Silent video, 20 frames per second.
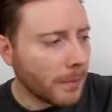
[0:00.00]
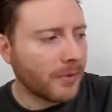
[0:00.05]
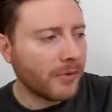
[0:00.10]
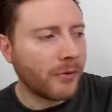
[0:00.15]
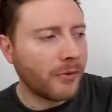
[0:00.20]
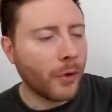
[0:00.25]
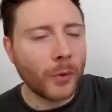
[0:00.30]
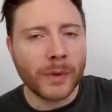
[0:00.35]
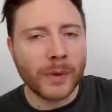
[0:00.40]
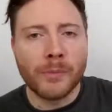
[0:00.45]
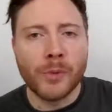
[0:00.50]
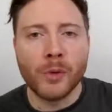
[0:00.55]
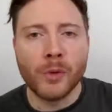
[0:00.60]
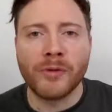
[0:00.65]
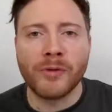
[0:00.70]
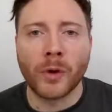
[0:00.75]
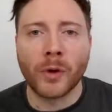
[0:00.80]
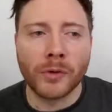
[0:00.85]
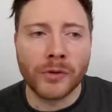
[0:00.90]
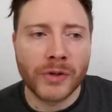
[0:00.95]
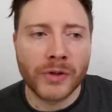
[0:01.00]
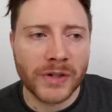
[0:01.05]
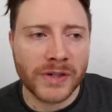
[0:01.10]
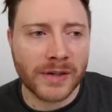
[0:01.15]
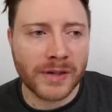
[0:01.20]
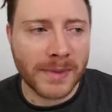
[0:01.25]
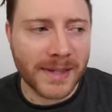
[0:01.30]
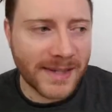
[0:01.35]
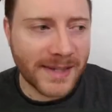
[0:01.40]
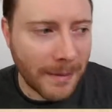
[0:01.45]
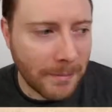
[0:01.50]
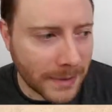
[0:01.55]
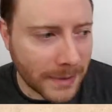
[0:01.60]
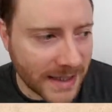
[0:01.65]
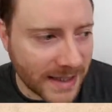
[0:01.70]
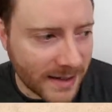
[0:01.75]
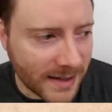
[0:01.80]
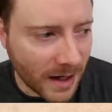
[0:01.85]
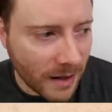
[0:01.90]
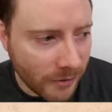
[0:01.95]
before we move on to some
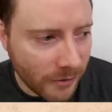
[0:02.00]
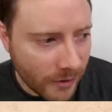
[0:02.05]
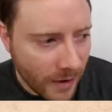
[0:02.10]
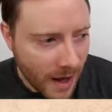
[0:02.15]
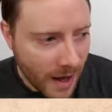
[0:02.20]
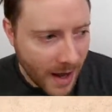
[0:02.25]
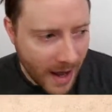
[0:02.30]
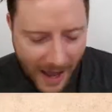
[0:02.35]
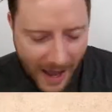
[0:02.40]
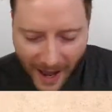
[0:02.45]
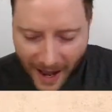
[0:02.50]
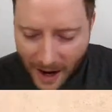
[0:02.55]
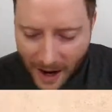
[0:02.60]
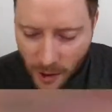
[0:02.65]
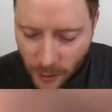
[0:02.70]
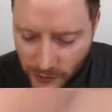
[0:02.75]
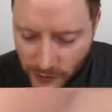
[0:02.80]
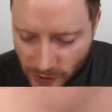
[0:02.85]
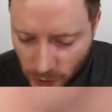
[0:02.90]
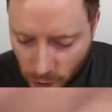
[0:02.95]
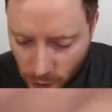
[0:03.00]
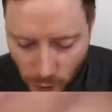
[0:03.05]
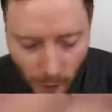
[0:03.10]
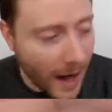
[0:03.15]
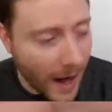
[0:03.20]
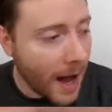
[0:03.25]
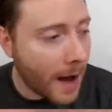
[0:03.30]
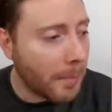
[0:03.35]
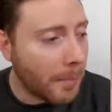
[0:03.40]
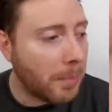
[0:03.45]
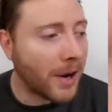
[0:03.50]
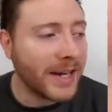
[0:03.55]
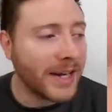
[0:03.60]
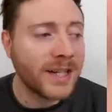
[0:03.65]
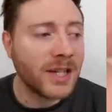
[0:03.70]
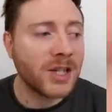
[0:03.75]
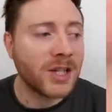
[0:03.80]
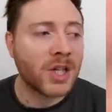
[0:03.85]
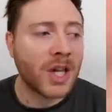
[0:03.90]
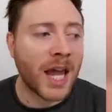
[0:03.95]
assembly stuff, how to bye
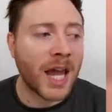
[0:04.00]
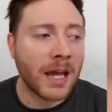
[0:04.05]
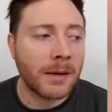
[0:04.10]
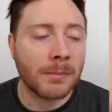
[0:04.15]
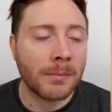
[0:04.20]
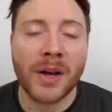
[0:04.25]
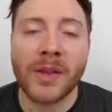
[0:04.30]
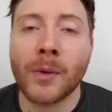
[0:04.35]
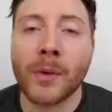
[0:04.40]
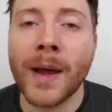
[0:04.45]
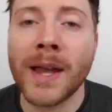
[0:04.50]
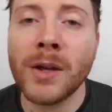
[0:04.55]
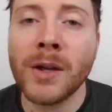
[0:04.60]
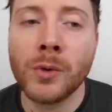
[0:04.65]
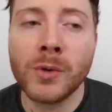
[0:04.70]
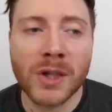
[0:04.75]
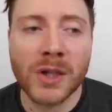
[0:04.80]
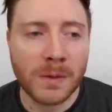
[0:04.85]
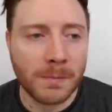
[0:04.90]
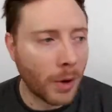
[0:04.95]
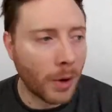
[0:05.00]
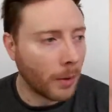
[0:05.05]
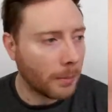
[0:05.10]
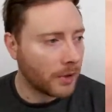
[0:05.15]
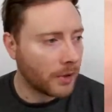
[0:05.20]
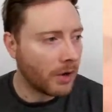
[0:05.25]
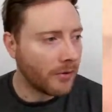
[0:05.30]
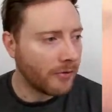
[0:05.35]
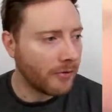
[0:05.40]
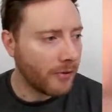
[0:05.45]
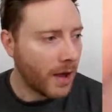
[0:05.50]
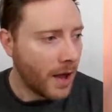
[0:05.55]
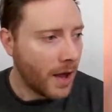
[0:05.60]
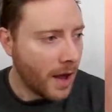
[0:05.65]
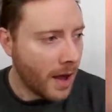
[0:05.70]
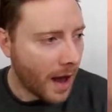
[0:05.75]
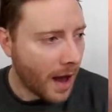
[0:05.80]
to Jan, by the way, who just popped off.